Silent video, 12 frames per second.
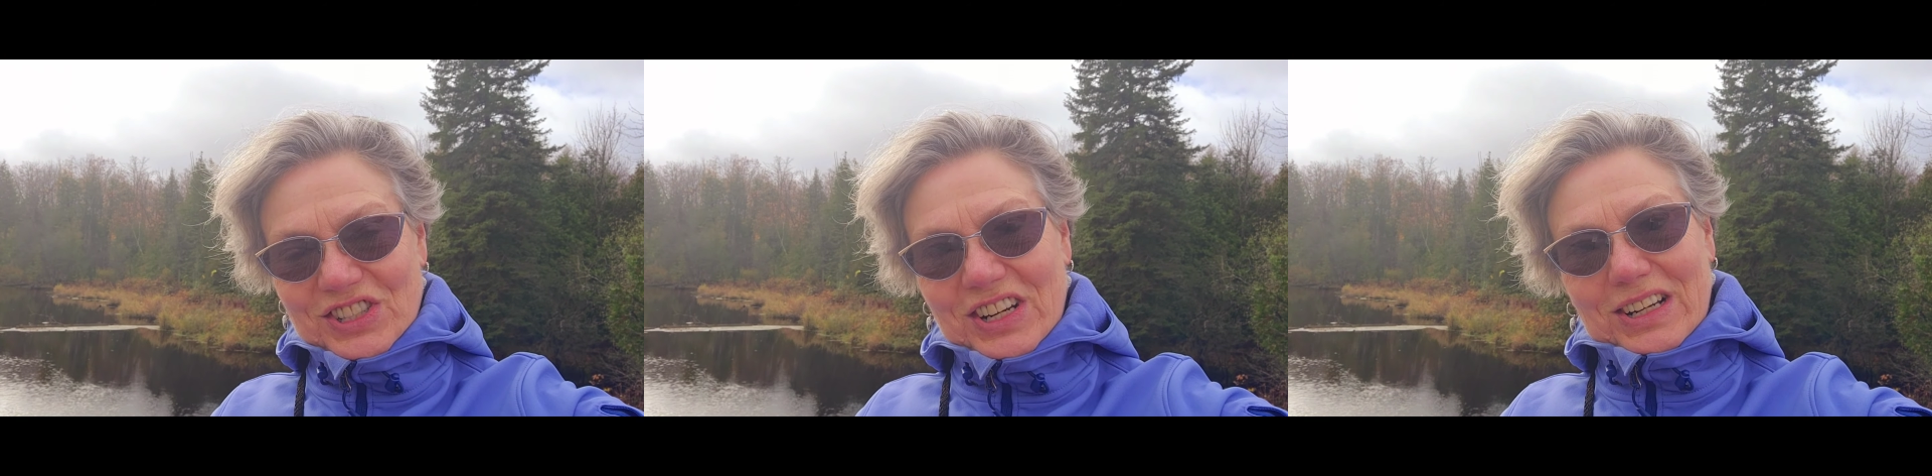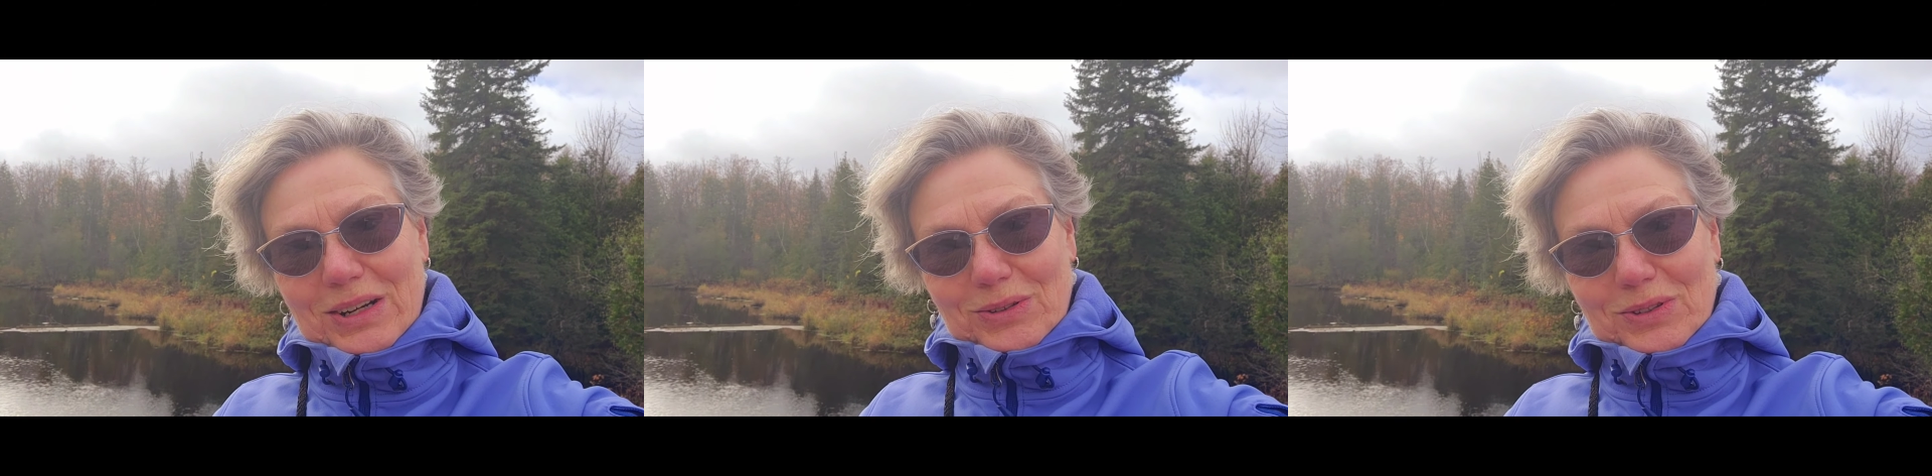
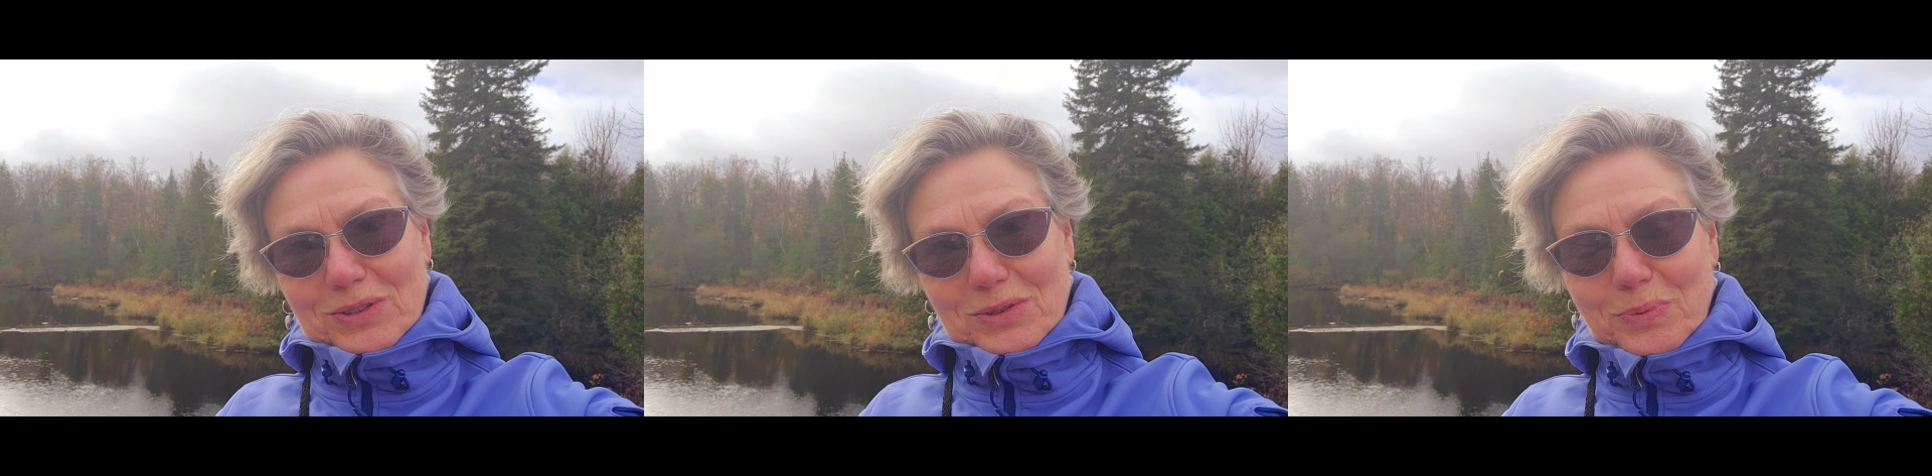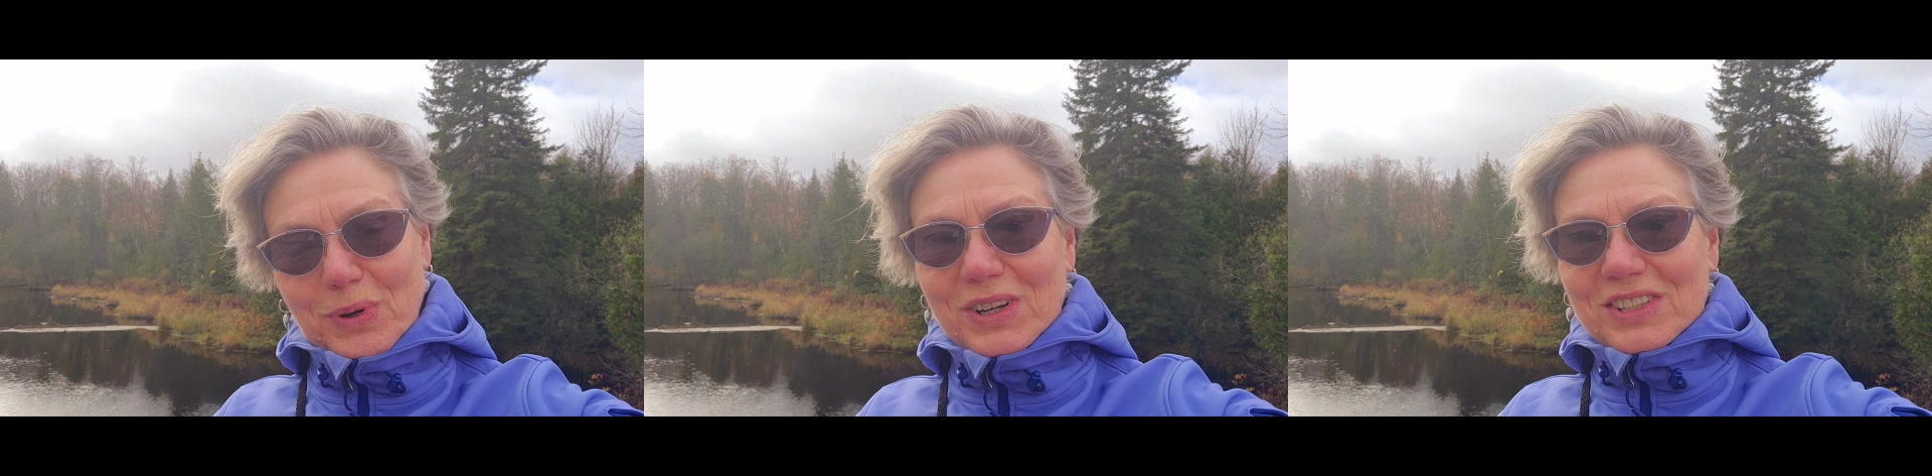check out
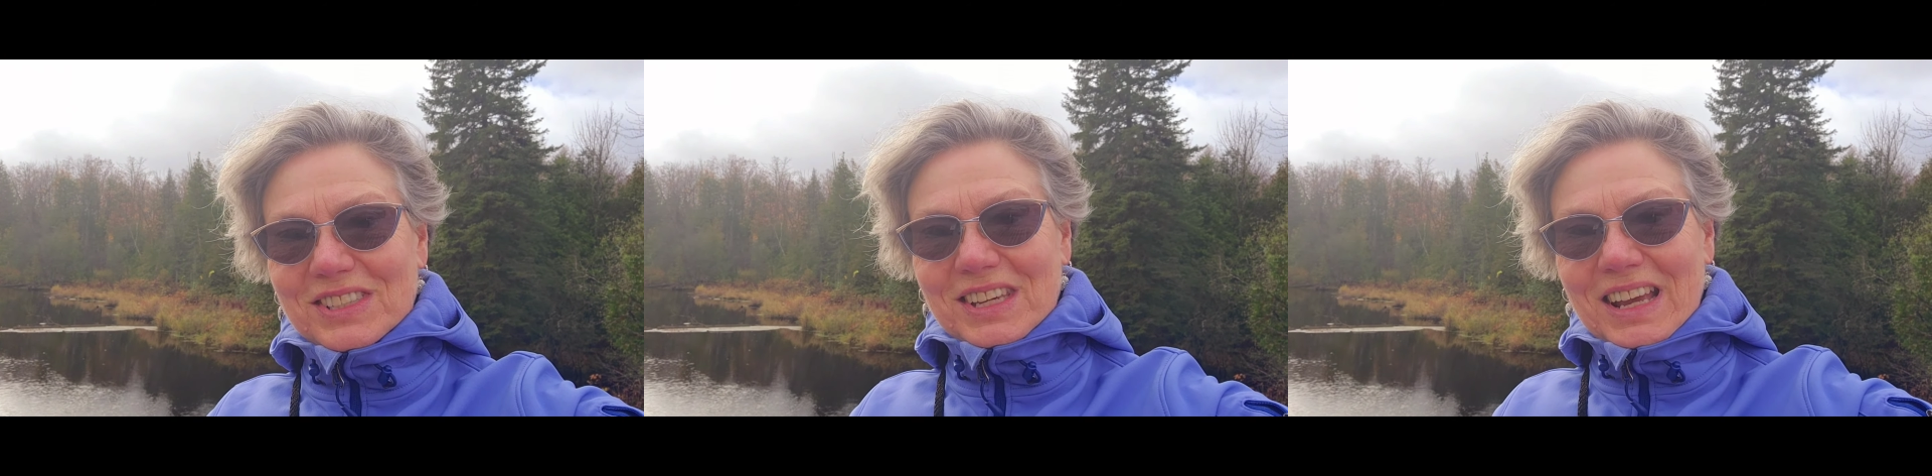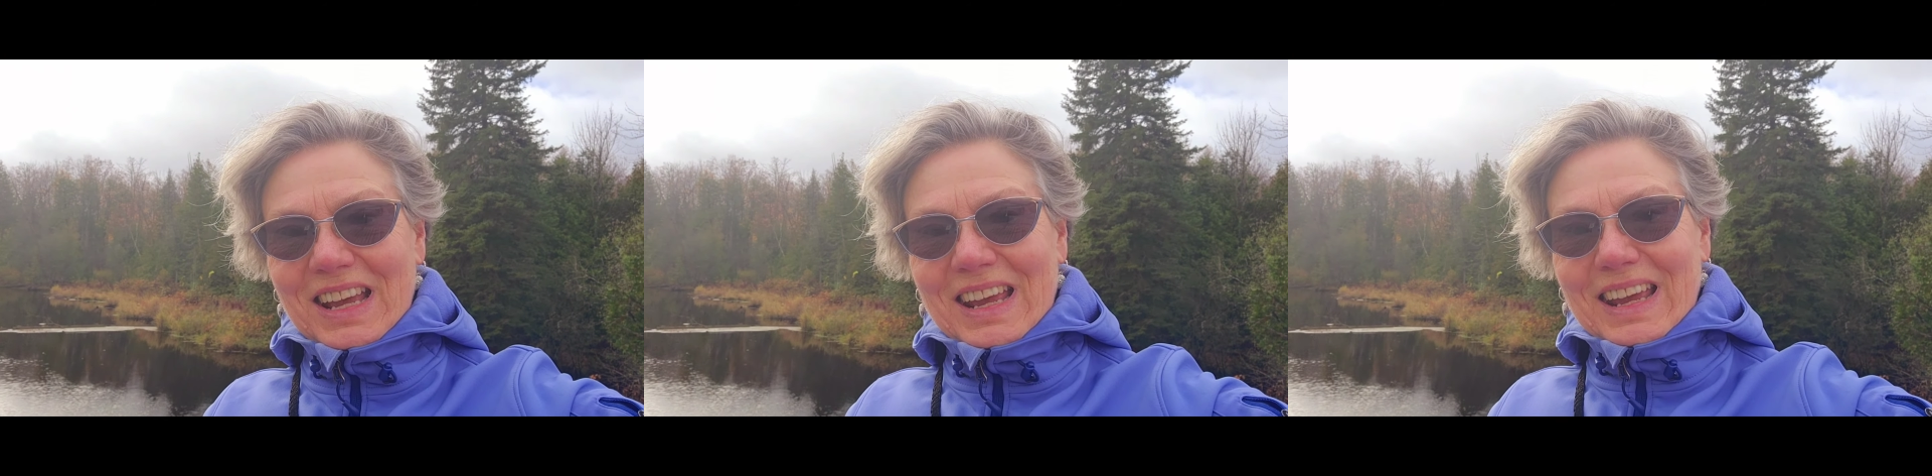those
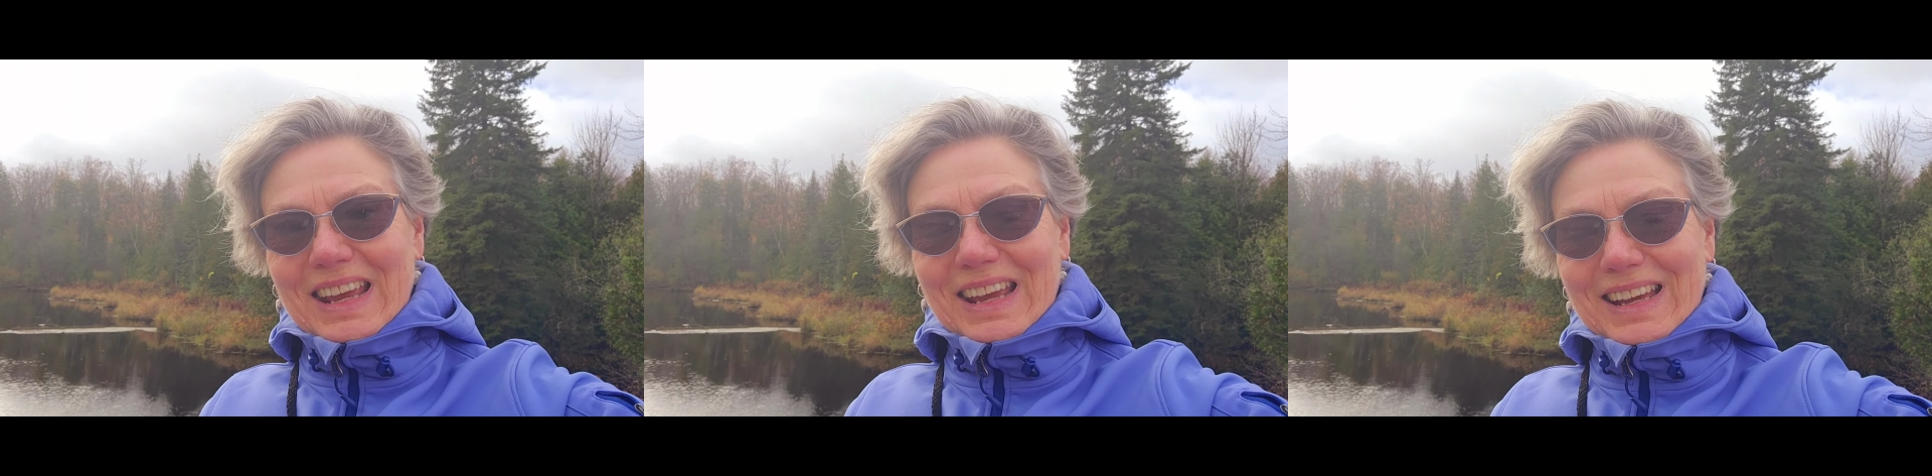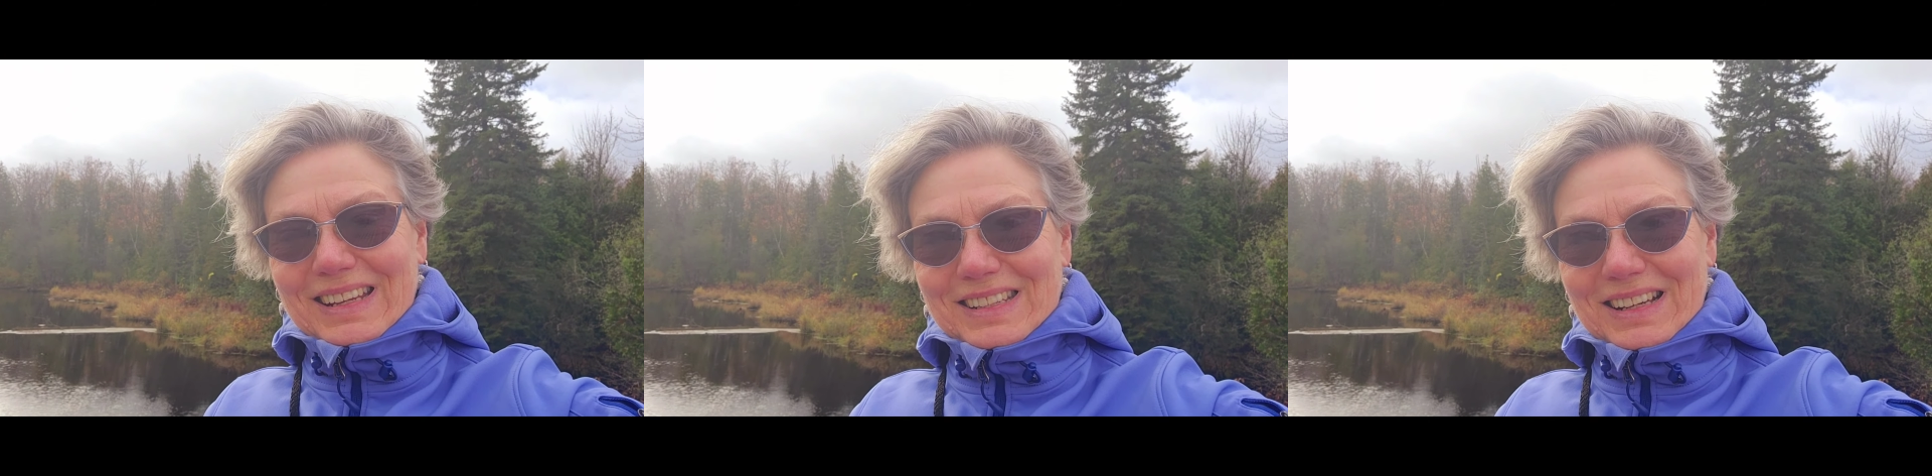books
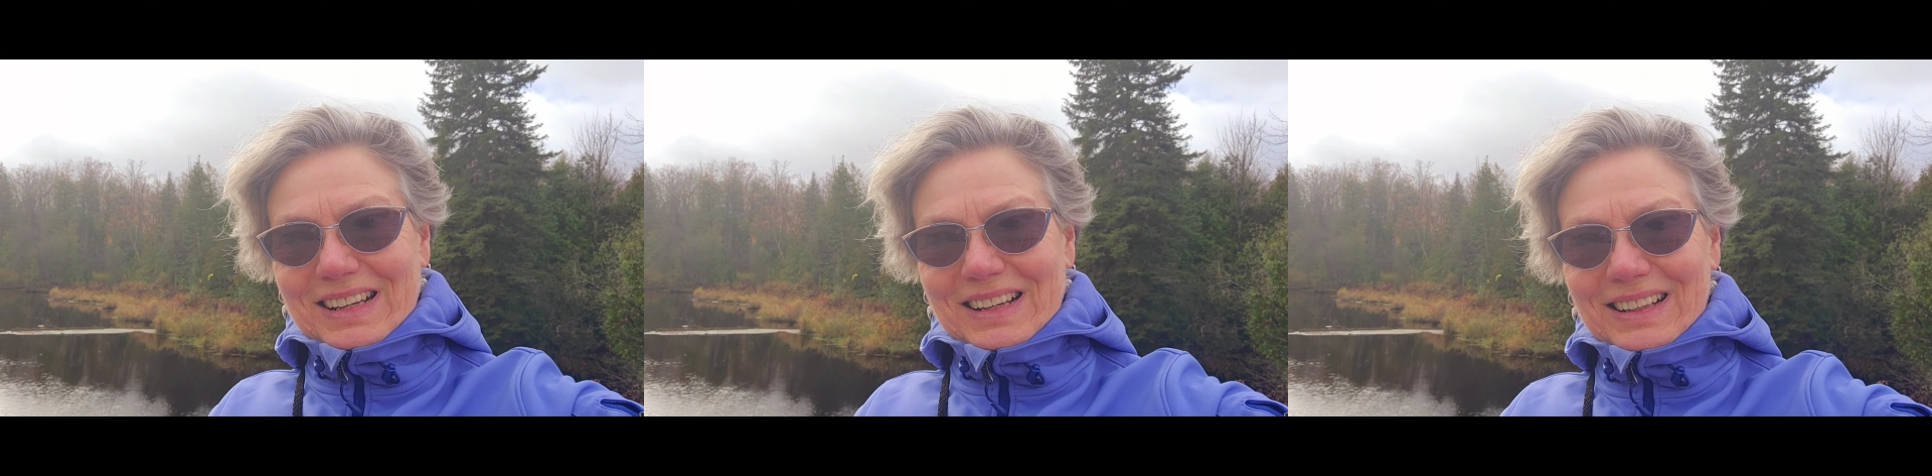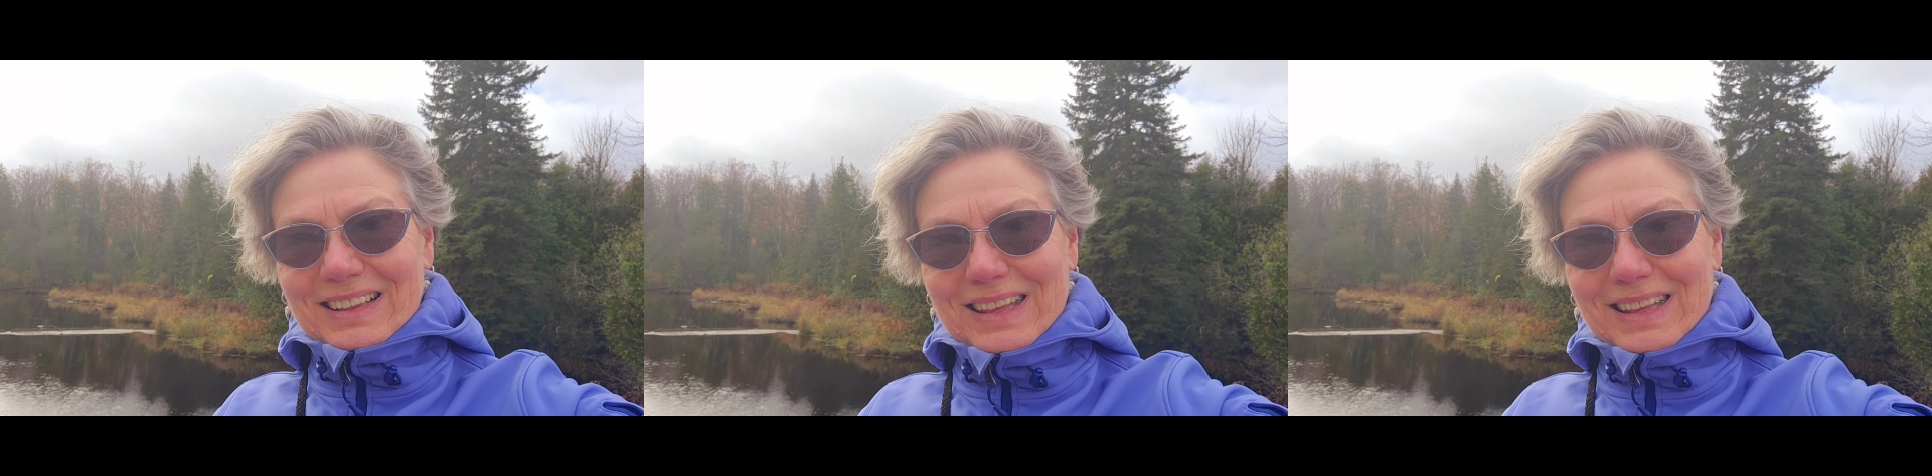and uh,